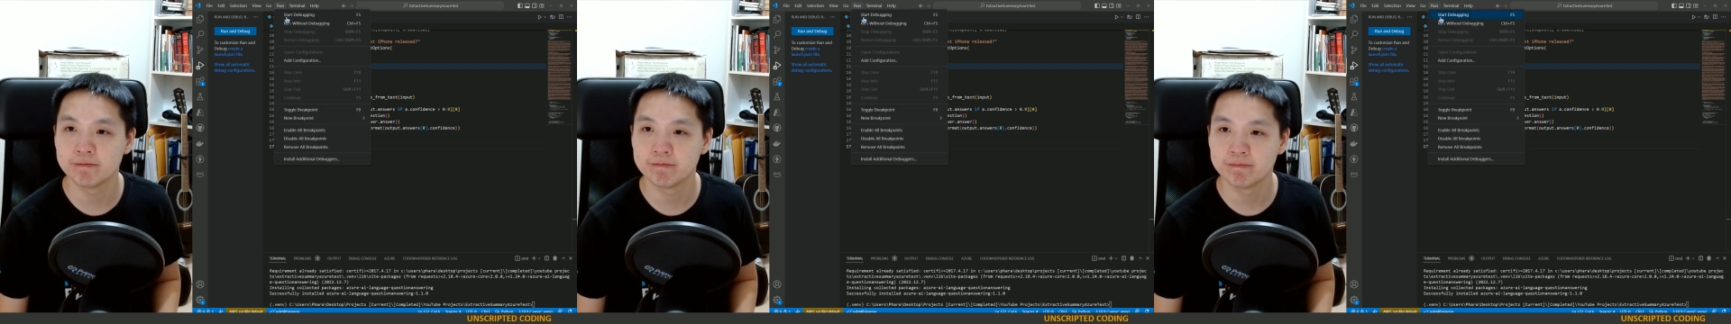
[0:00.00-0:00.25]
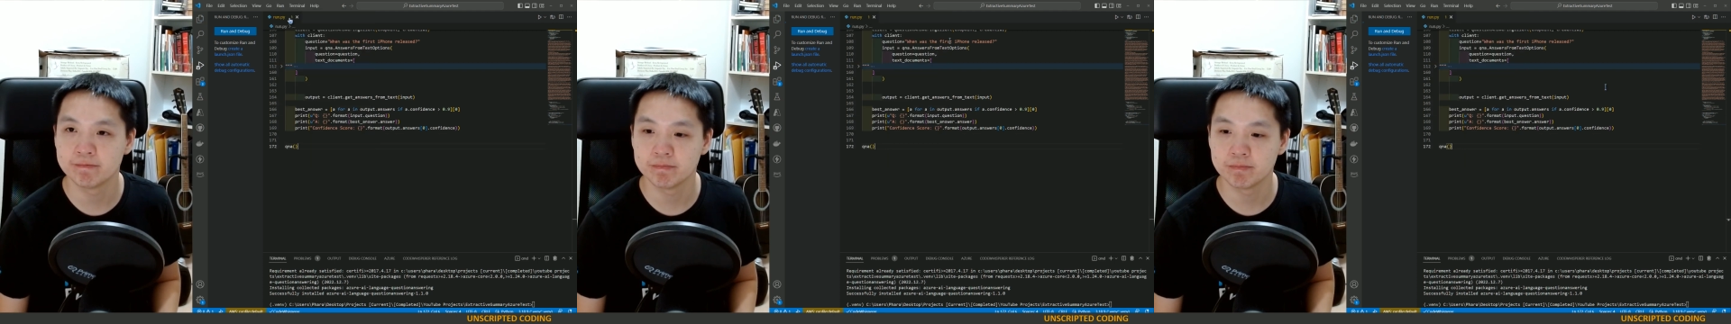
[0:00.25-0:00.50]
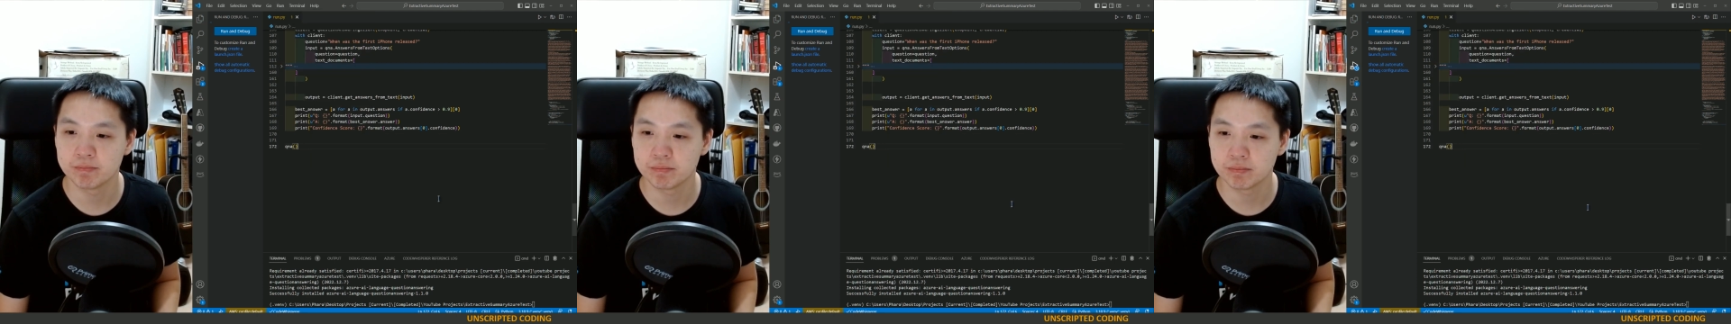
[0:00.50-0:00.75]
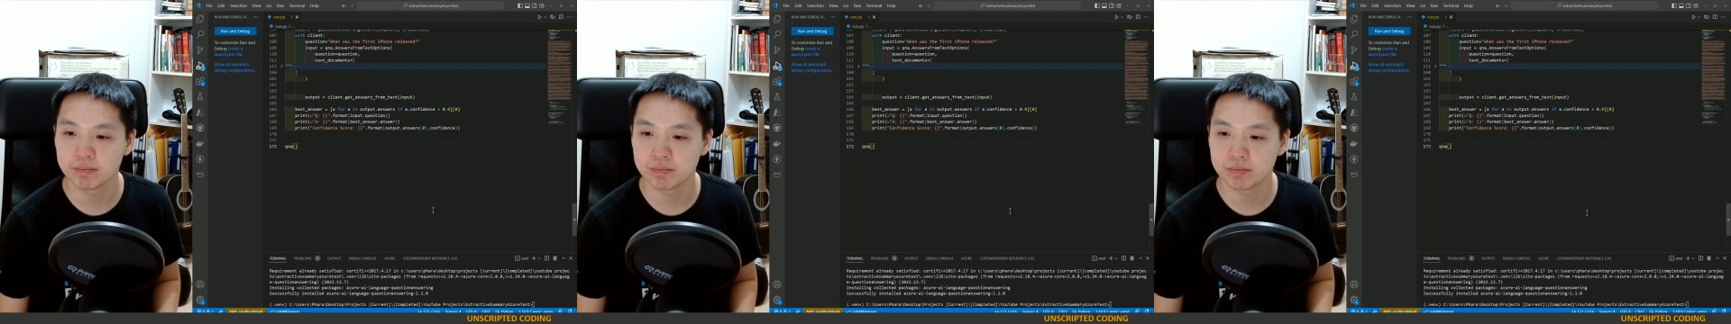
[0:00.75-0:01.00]

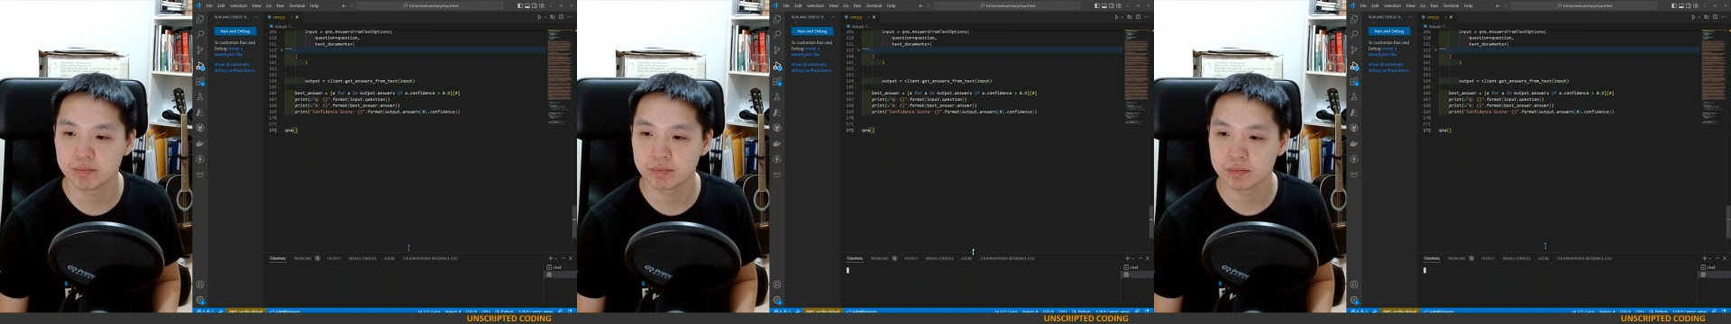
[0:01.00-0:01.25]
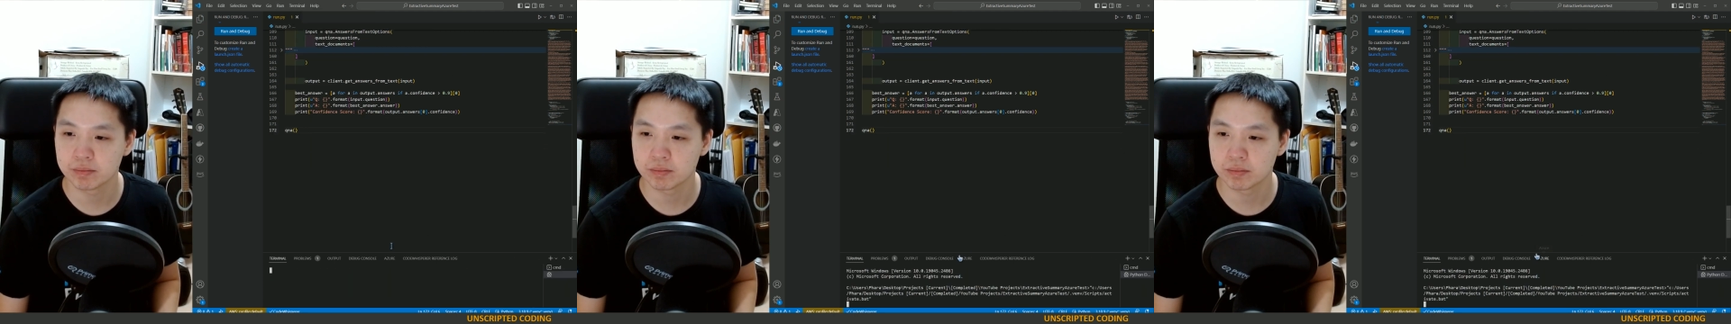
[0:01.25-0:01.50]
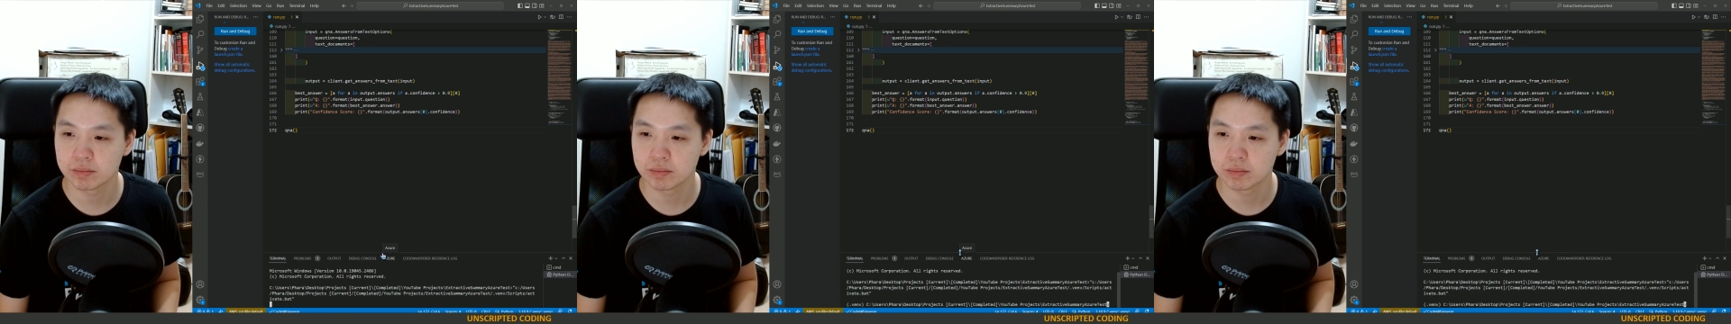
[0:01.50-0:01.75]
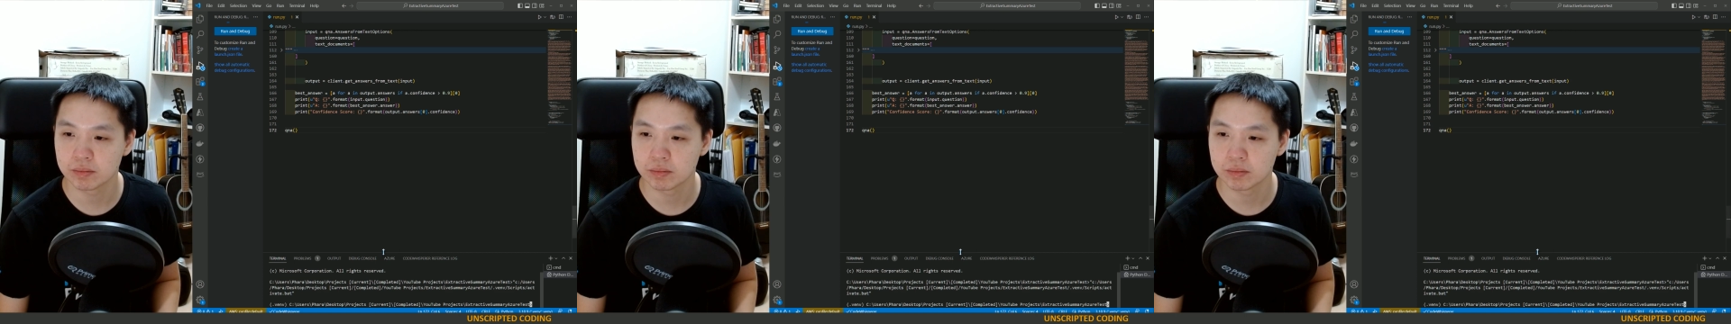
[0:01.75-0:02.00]

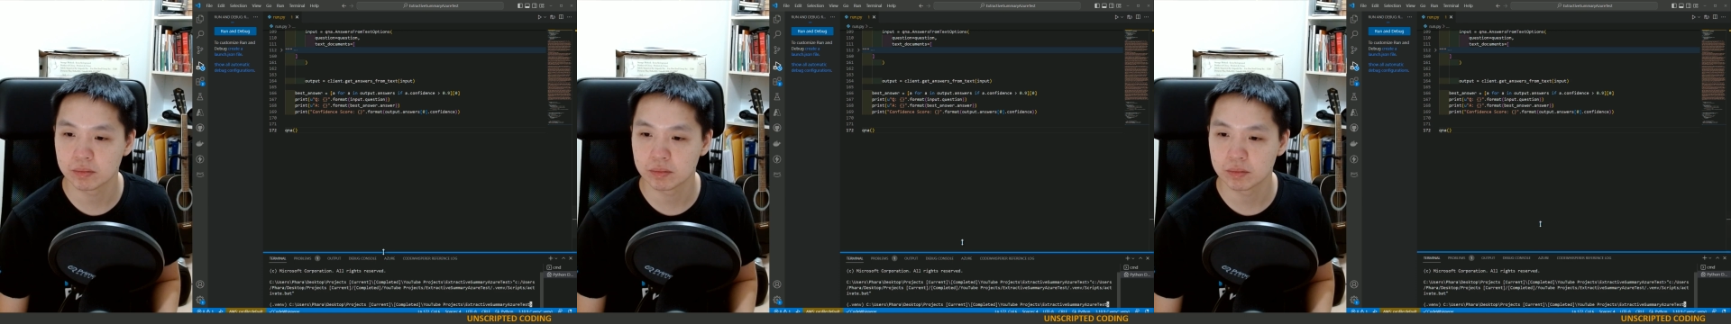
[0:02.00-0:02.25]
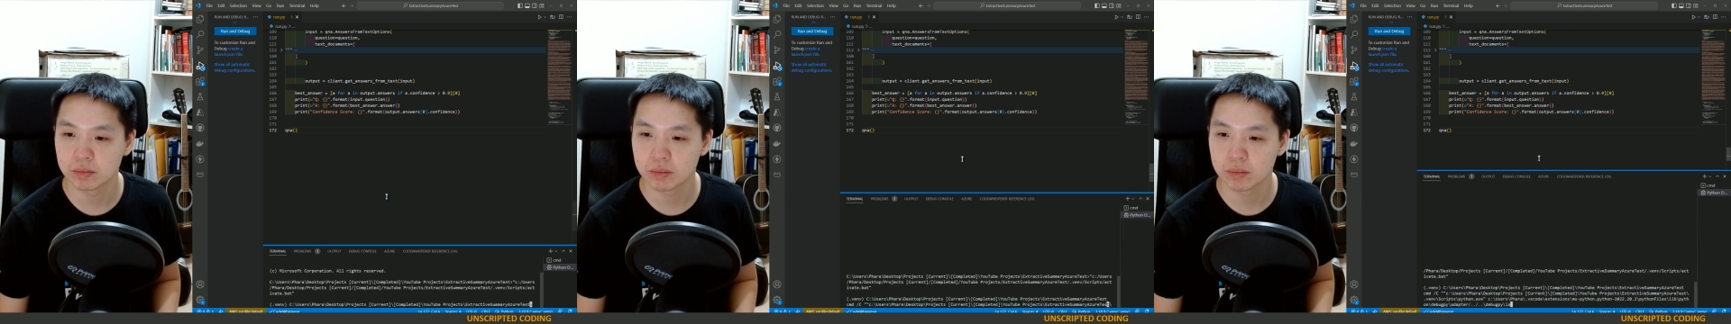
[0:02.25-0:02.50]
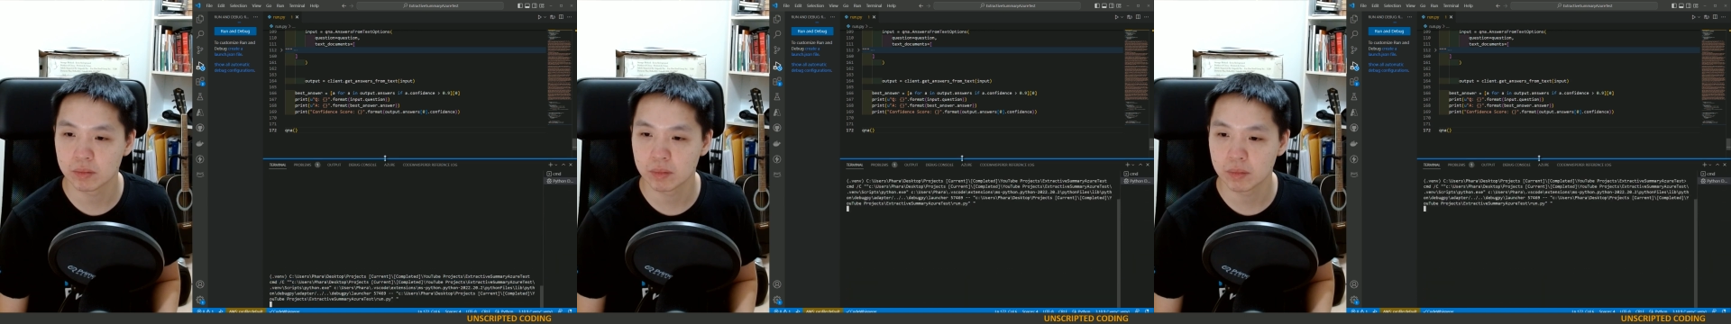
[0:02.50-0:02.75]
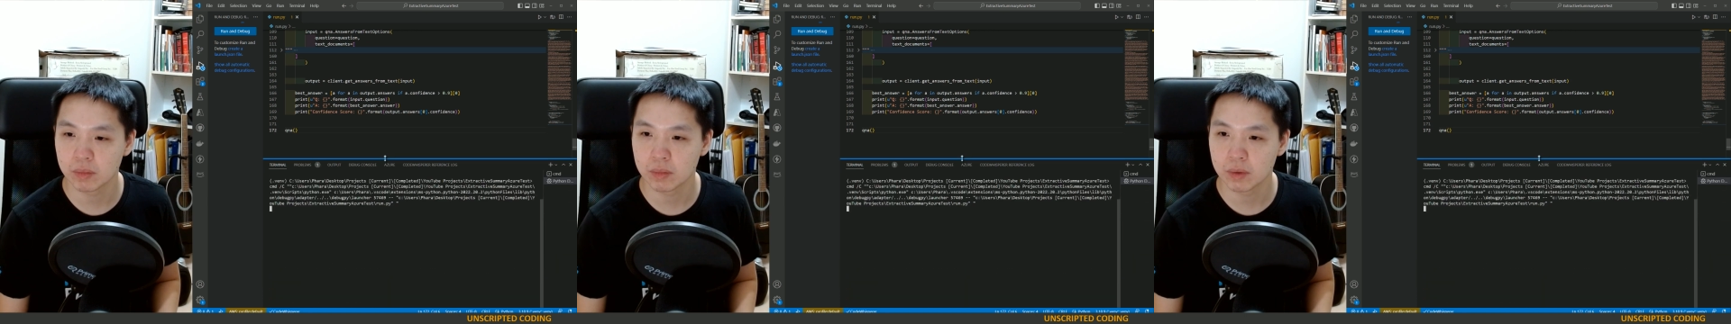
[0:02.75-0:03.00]

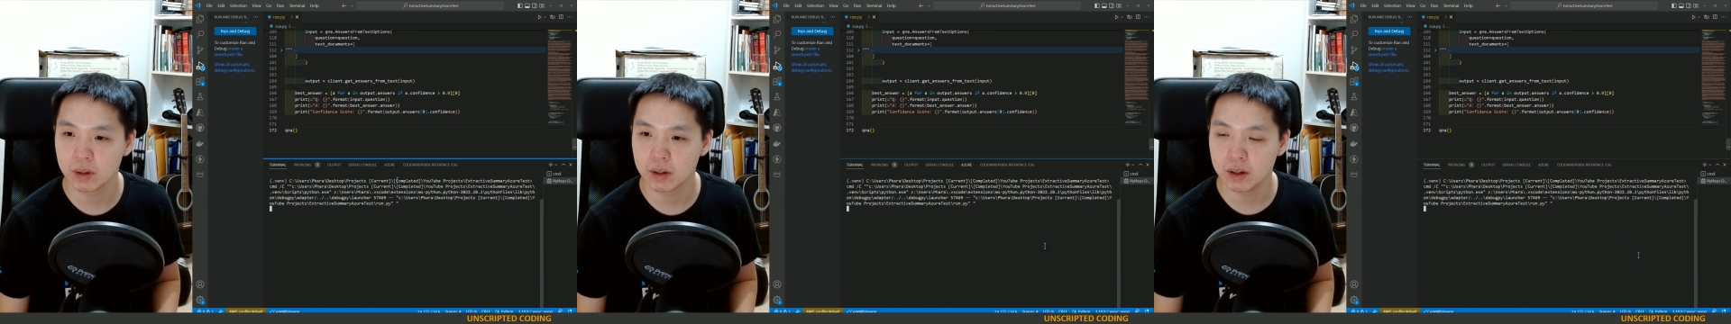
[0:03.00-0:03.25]
Nobody speaks.